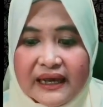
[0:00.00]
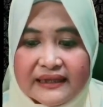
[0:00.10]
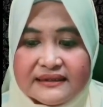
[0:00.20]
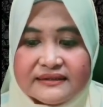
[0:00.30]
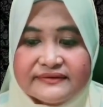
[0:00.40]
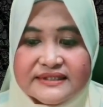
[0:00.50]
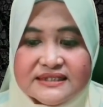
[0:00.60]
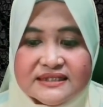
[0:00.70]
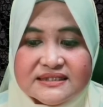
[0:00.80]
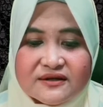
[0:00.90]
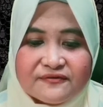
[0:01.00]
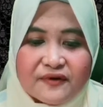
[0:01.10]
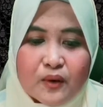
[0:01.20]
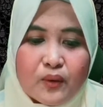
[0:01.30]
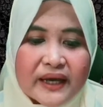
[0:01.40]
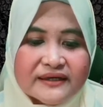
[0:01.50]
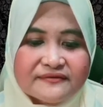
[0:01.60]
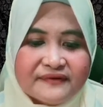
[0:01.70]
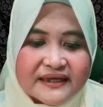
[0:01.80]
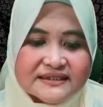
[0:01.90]
at the reasons for one
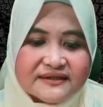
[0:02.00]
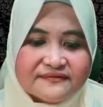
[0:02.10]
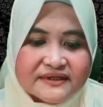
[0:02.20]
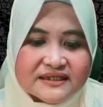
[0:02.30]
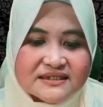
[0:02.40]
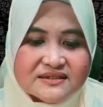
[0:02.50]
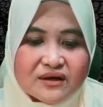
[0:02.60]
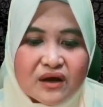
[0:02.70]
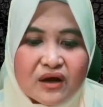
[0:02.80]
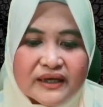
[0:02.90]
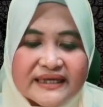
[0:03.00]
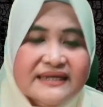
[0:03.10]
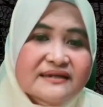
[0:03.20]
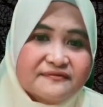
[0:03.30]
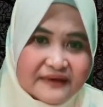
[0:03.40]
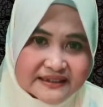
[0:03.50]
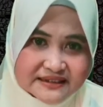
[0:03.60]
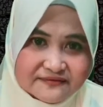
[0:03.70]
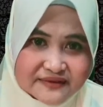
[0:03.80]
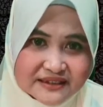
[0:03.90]
effectiveness or
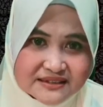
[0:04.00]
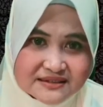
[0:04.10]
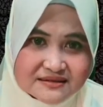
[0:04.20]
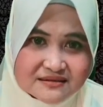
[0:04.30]
ineffectiveness.